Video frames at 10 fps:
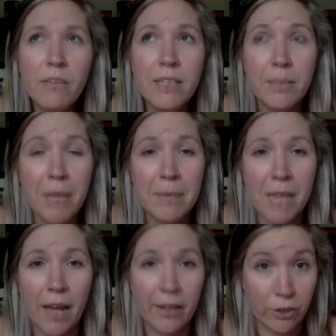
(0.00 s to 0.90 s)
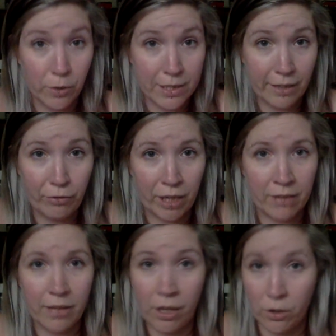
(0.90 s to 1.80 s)
Sometimes I could go to Safeway
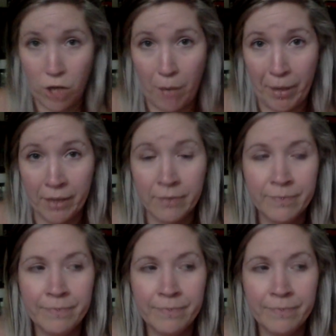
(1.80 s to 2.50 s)
and go shopping.